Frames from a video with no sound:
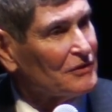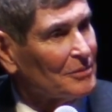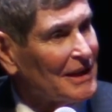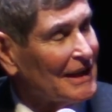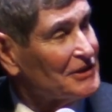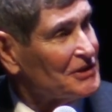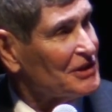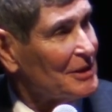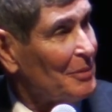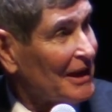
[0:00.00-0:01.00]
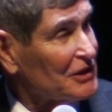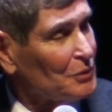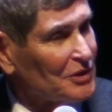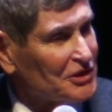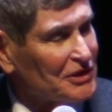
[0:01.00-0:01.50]
from Kansas City back to
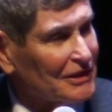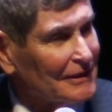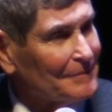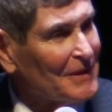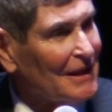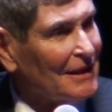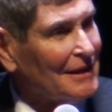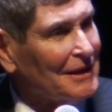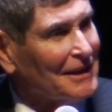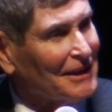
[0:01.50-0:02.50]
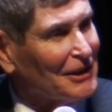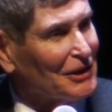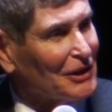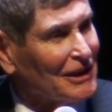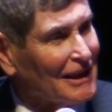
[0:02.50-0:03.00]
Wichita, and
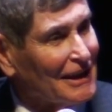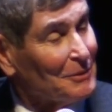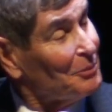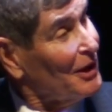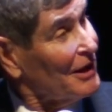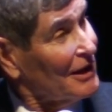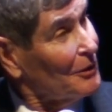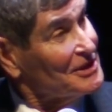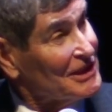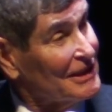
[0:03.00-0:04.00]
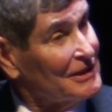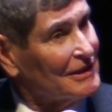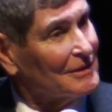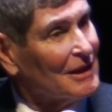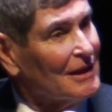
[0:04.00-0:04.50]
he
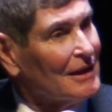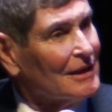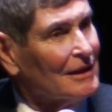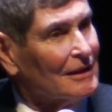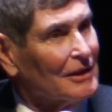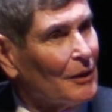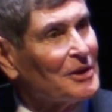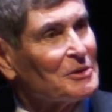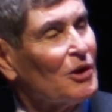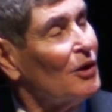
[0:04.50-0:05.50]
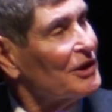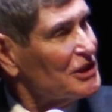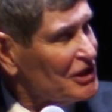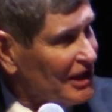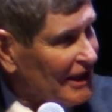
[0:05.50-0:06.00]
always called
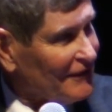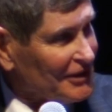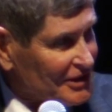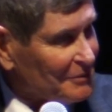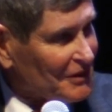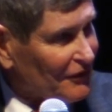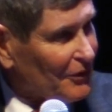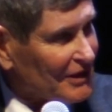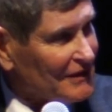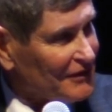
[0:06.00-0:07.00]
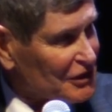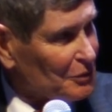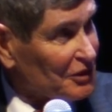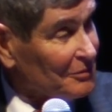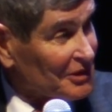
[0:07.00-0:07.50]
each of the athletes up to the front to visit
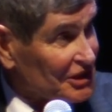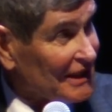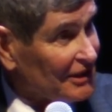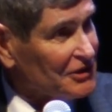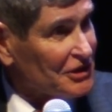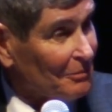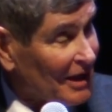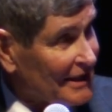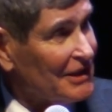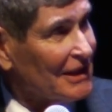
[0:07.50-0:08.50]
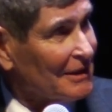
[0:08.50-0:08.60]
with them and challenge them. My